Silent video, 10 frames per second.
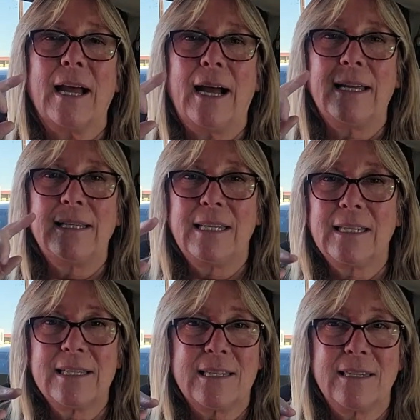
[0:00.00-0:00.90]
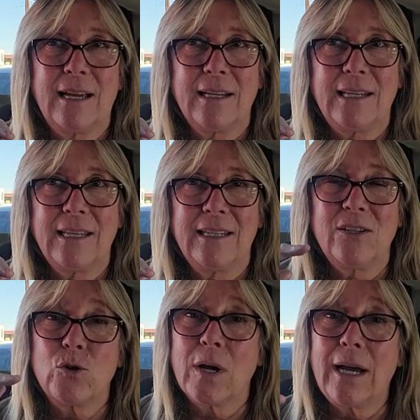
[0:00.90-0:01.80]
I
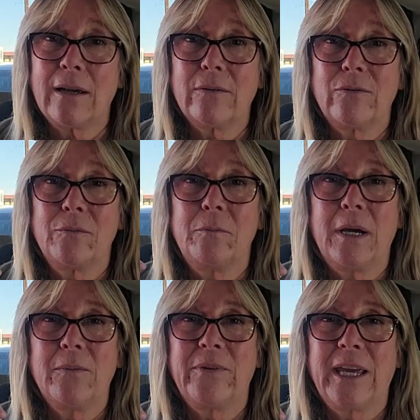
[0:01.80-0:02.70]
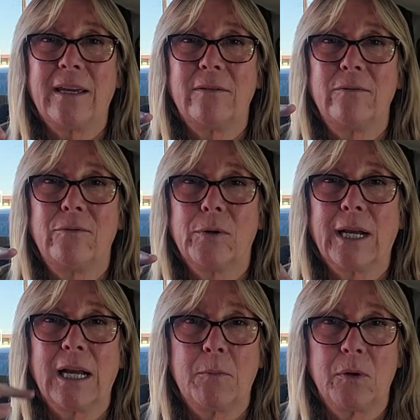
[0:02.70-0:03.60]
didn't drive my van for
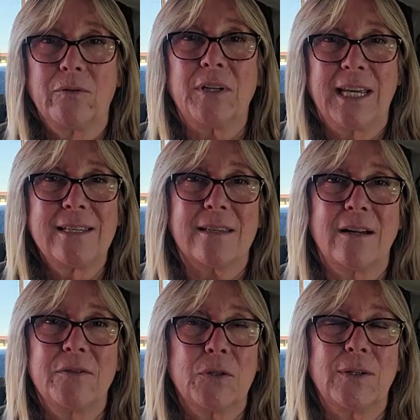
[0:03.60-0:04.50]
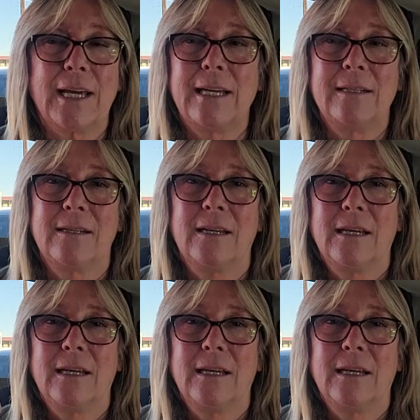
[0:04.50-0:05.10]
a couple of days after that,